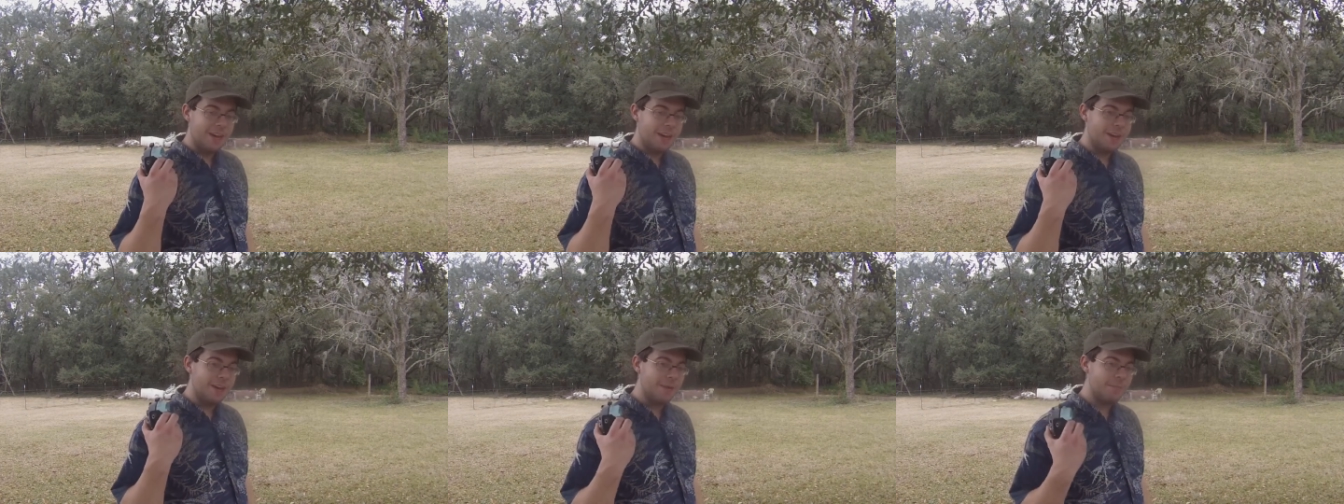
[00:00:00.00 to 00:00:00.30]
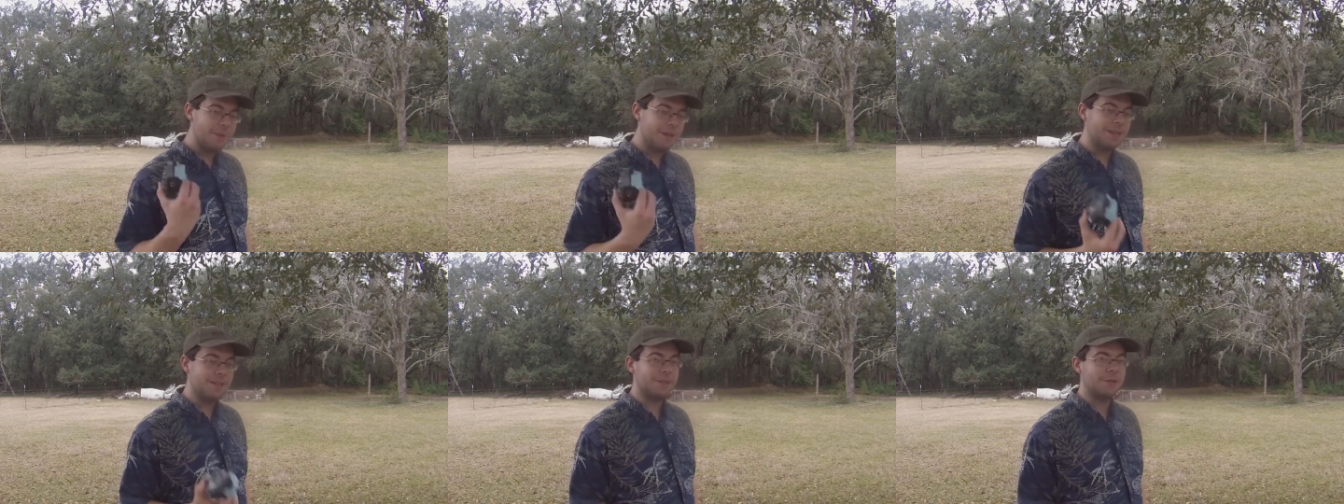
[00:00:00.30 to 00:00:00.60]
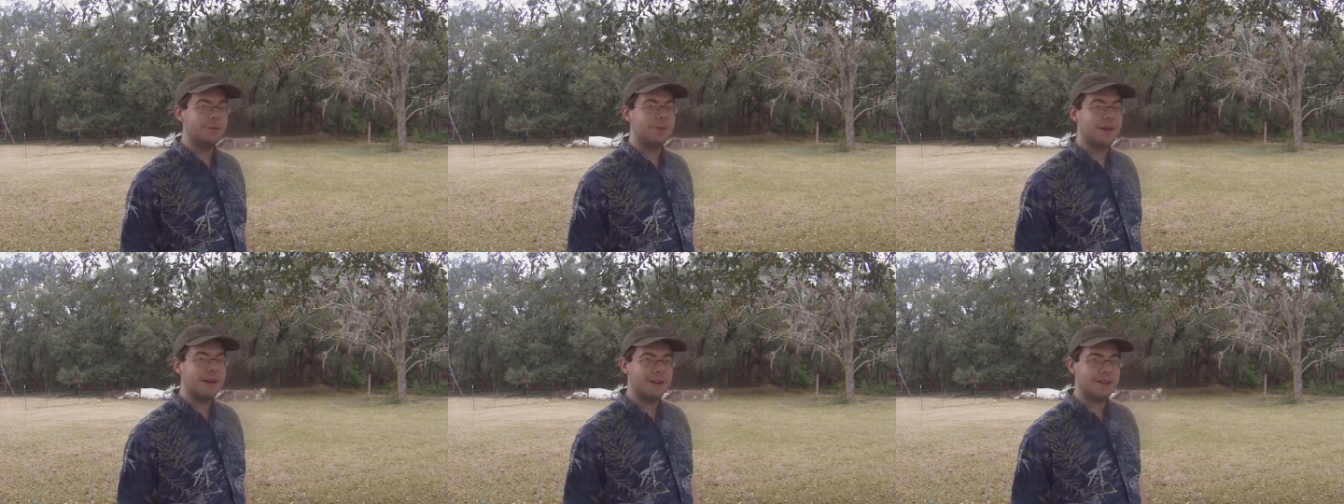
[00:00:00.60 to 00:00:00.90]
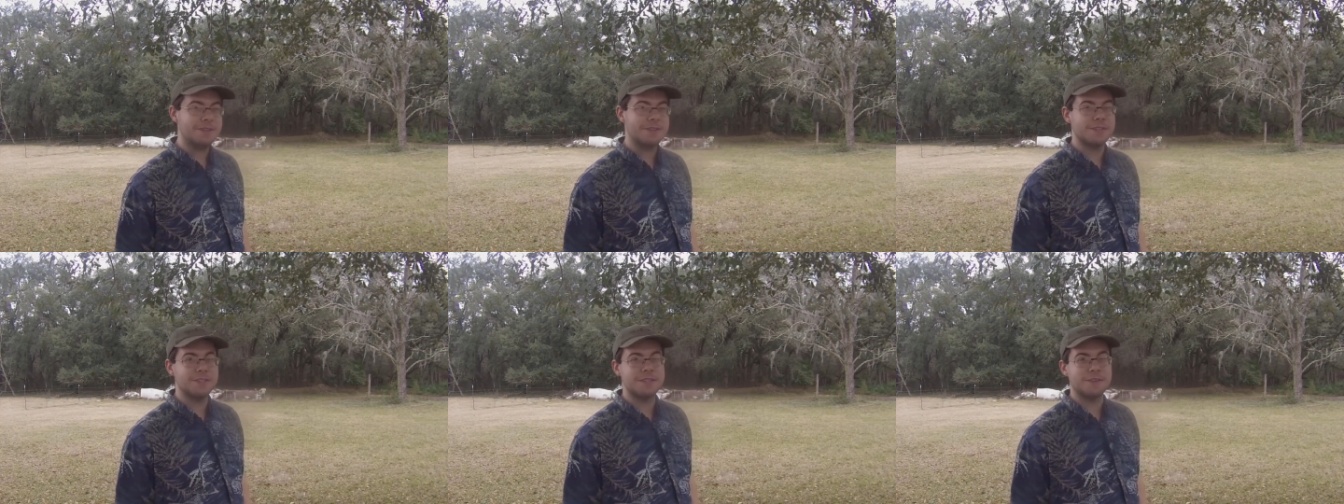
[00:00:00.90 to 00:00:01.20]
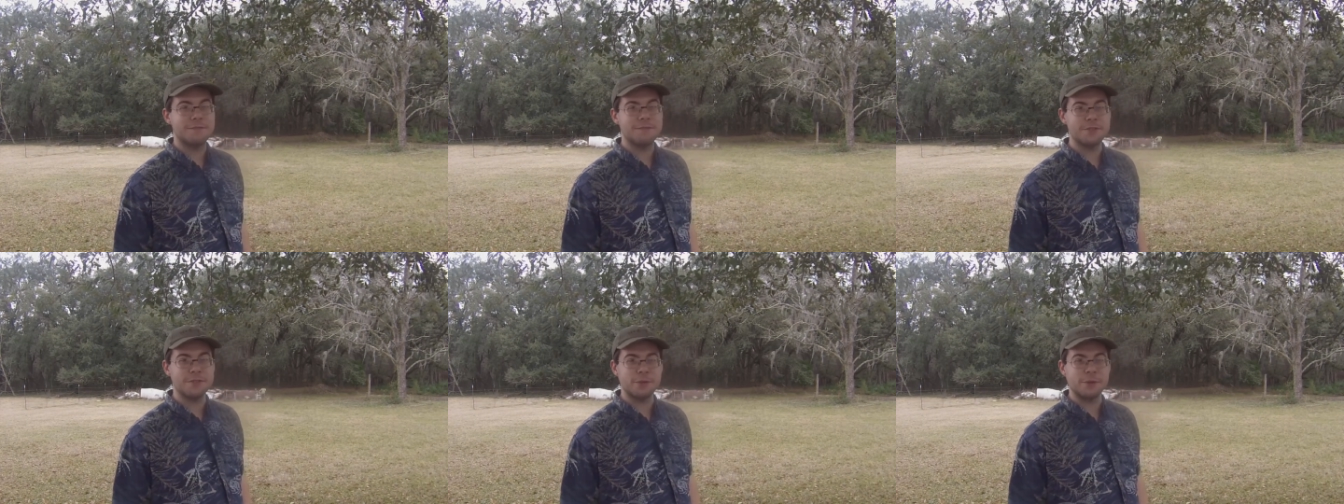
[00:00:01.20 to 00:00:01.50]
Uh, been a little while since
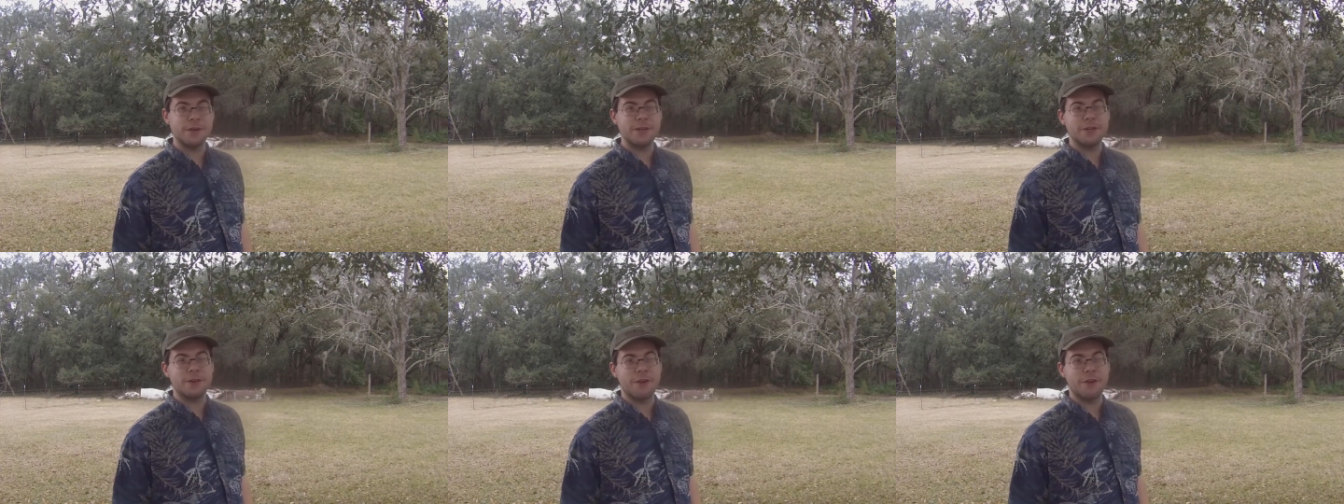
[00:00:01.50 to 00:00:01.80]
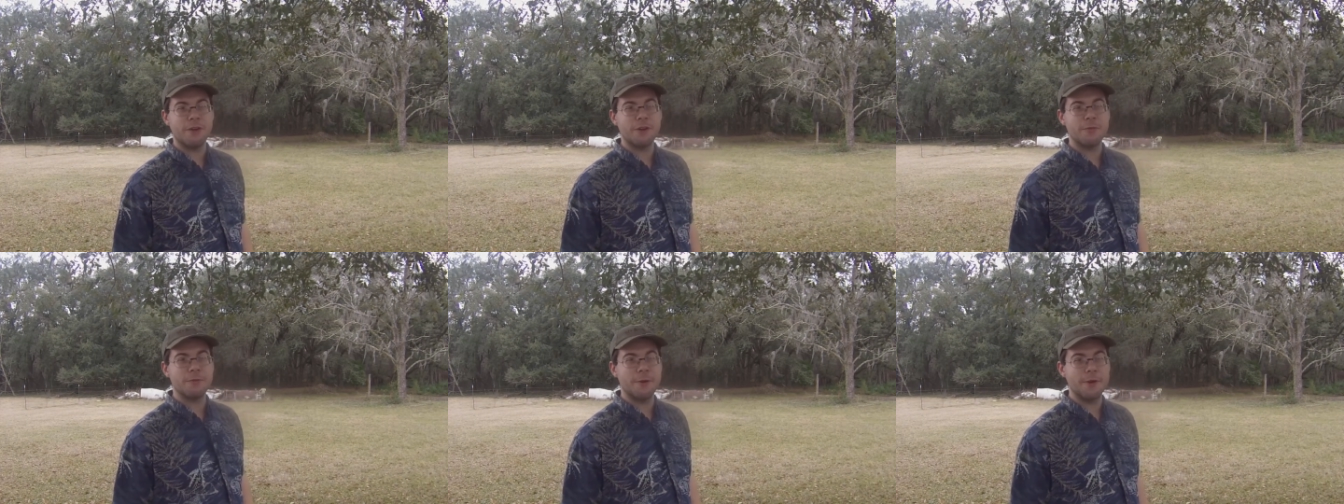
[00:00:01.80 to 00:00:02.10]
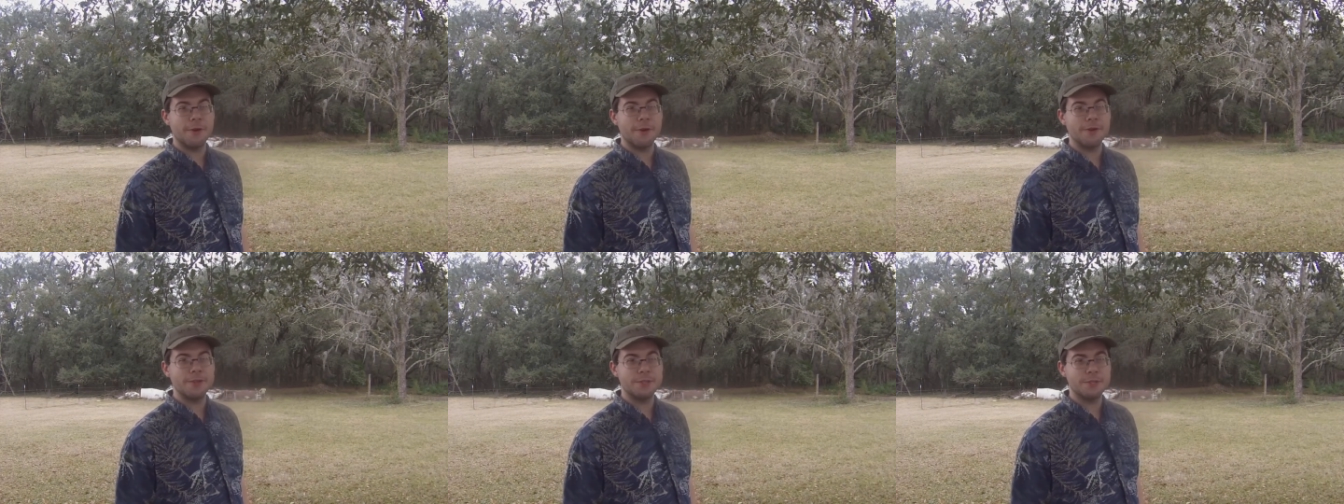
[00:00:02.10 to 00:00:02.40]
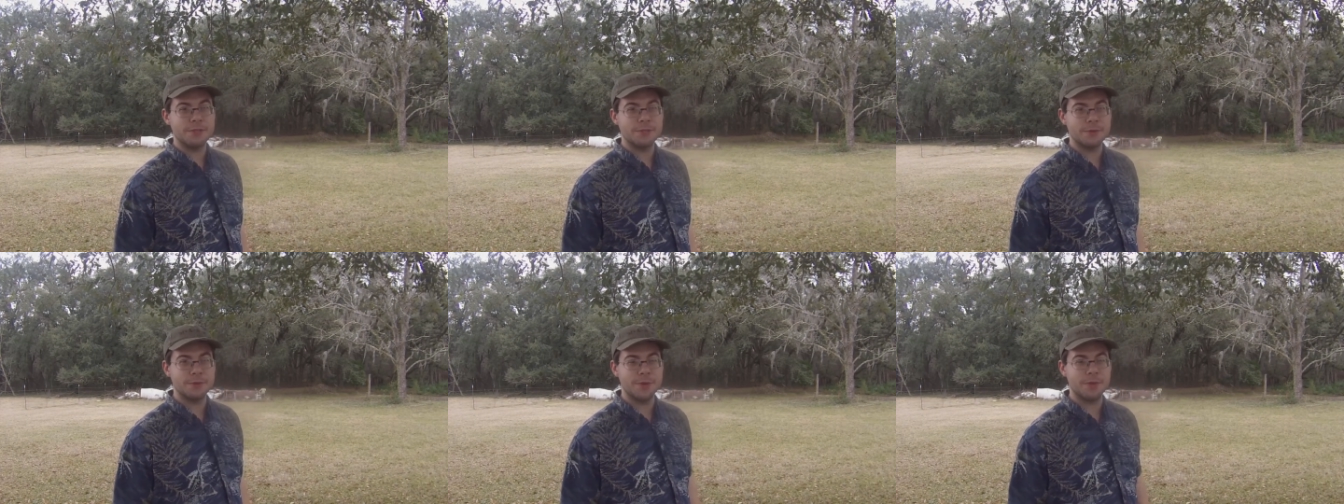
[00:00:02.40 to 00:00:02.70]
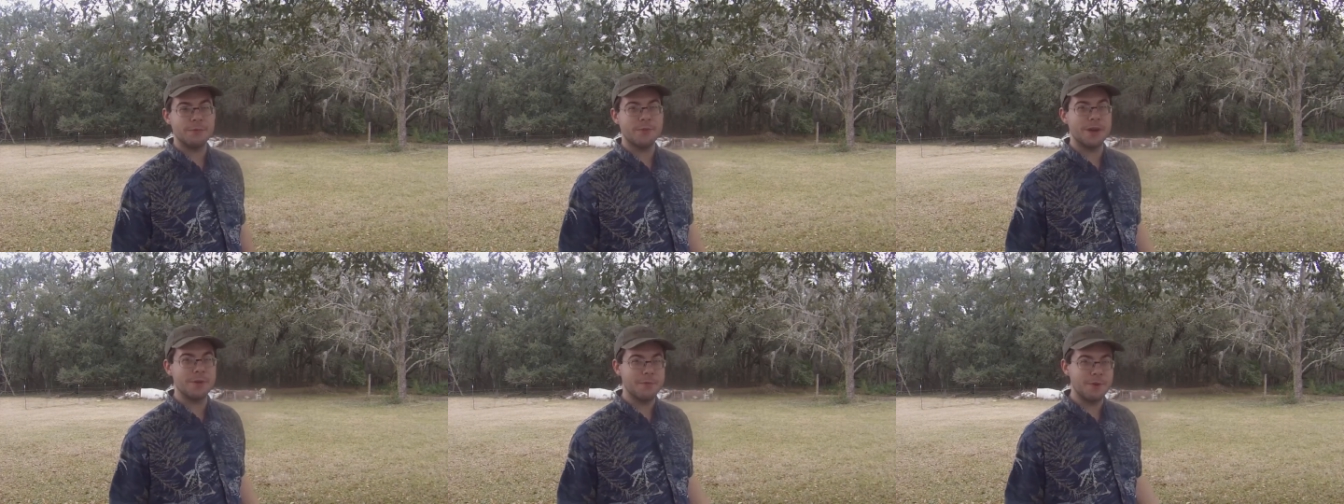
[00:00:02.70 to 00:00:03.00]
I've destroyed car parts
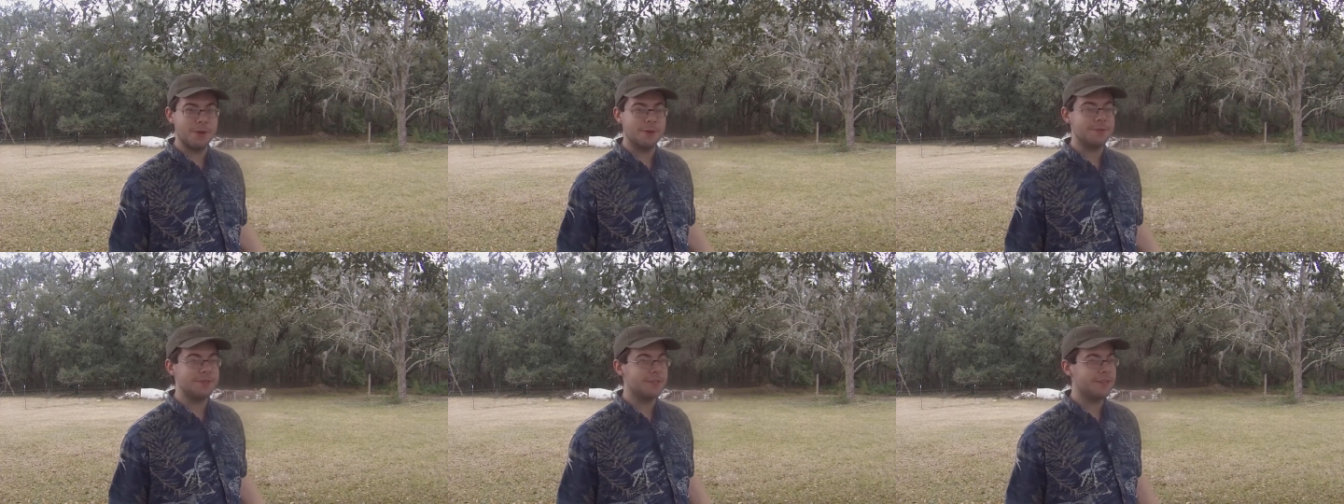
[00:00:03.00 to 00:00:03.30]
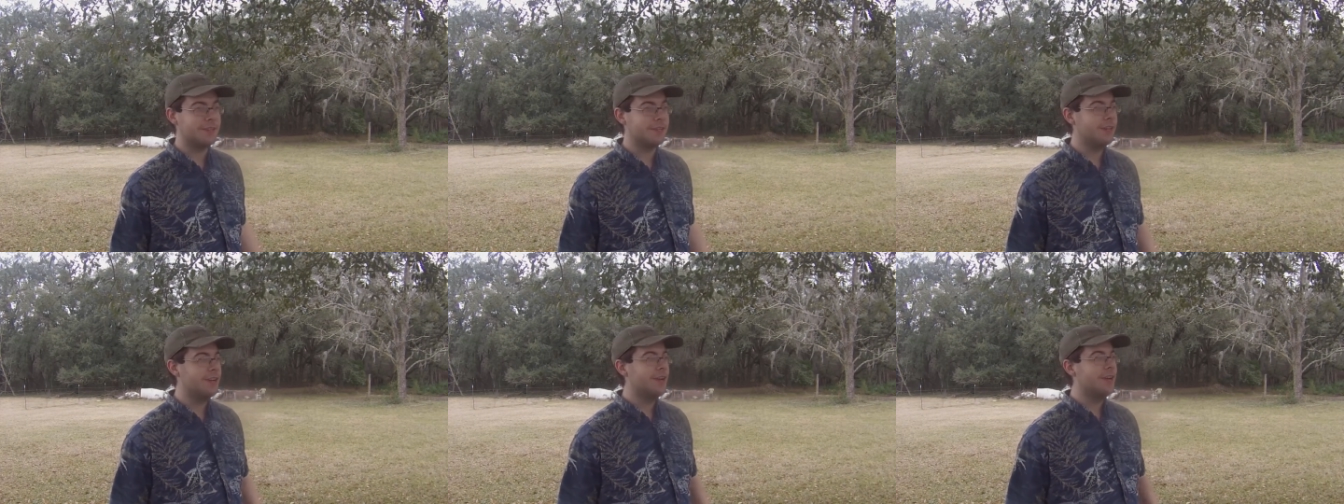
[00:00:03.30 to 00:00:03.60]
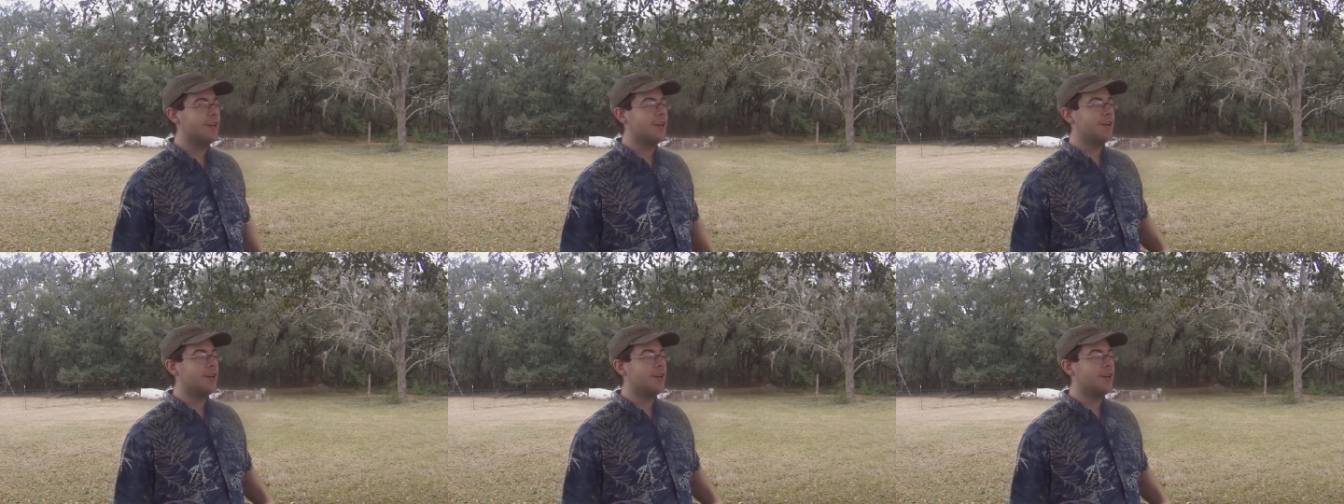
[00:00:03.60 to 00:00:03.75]
with my Mosin,